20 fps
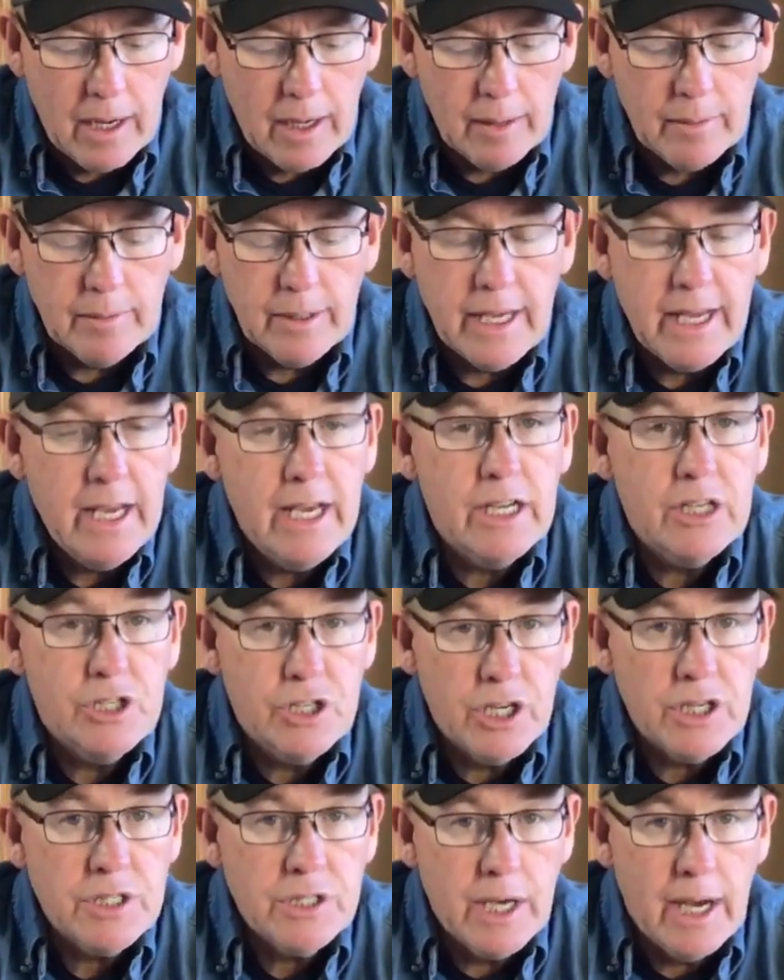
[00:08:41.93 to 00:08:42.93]
Uh, he
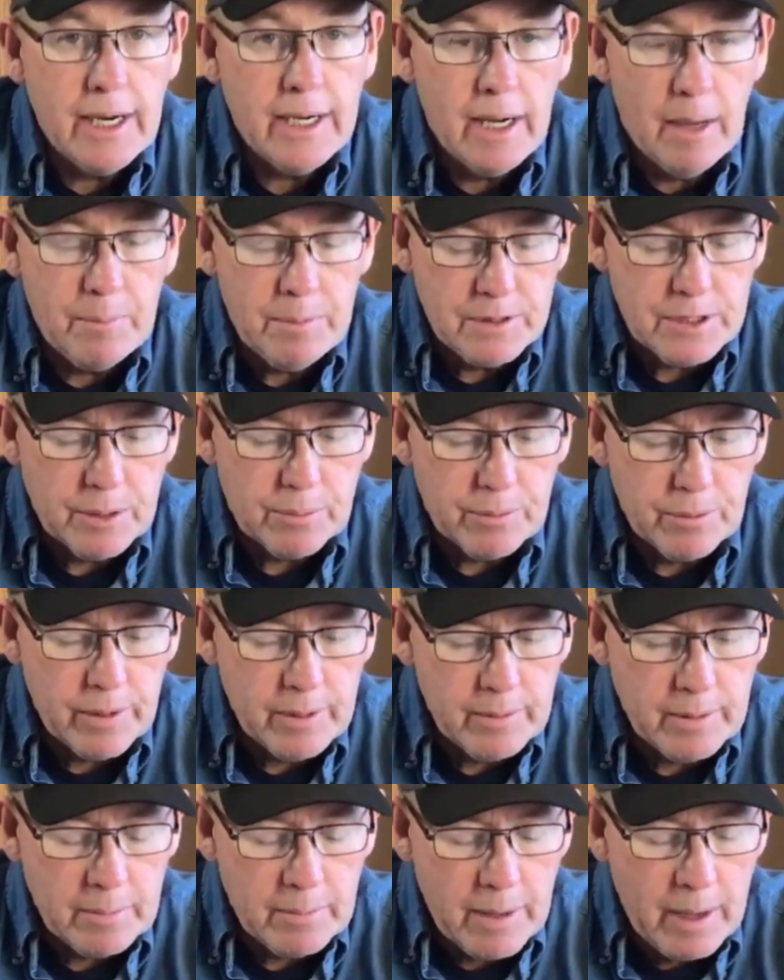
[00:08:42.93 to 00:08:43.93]
had just signed up as a
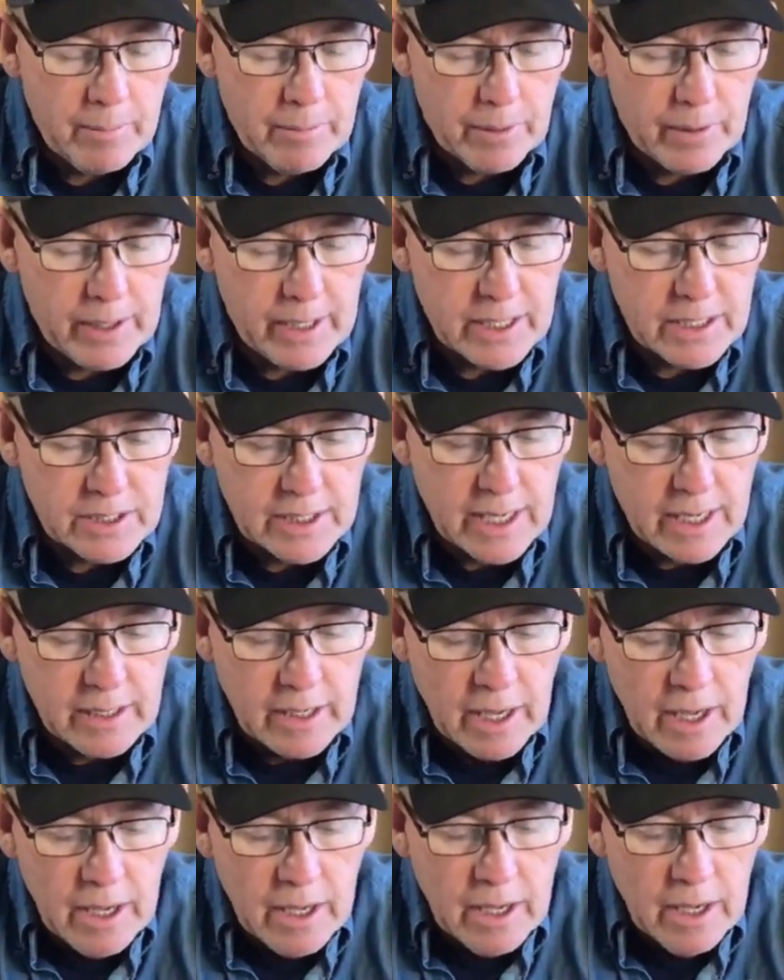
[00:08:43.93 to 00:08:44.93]
premium member, and he
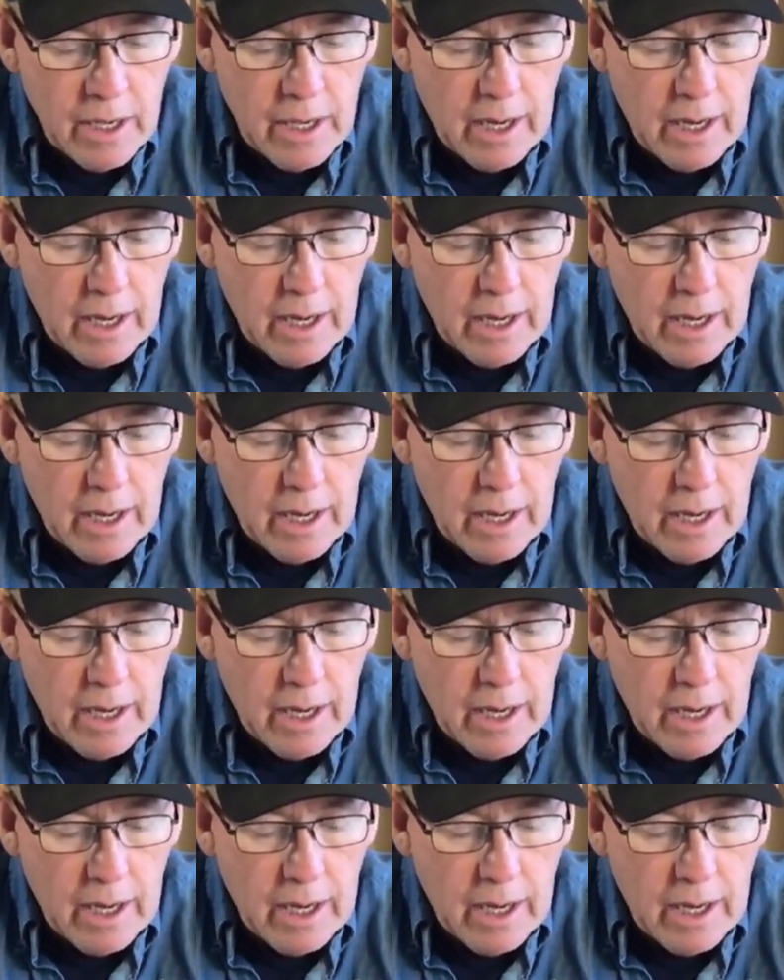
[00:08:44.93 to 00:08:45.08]
said,